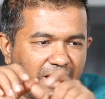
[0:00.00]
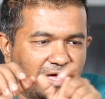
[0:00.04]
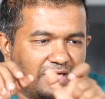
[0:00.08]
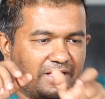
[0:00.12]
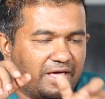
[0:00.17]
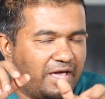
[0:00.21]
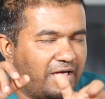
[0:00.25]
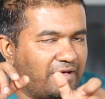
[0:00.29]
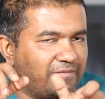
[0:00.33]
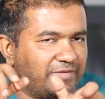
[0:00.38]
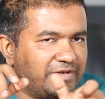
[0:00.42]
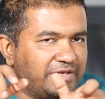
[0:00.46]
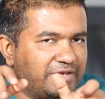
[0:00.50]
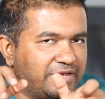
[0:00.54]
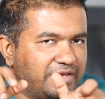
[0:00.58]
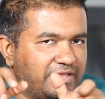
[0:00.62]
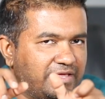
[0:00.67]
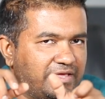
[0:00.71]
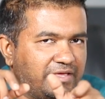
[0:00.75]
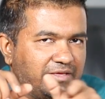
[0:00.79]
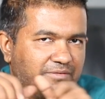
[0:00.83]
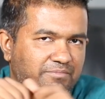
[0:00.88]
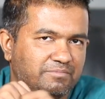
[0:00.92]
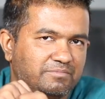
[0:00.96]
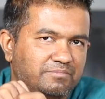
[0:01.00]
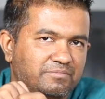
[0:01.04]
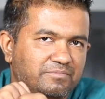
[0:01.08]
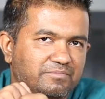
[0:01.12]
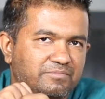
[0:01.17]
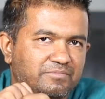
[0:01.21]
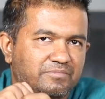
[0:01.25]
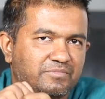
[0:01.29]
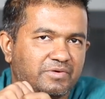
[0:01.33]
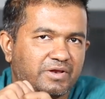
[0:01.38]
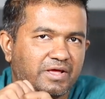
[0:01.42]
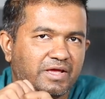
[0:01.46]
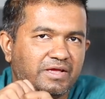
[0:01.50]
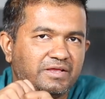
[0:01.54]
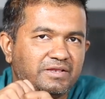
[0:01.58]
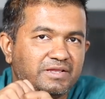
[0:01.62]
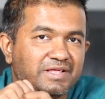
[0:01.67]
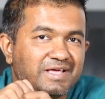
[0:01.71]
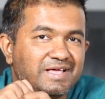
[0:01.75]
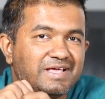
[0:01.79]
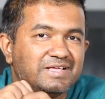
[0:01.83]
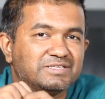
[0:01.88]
I have a name, right?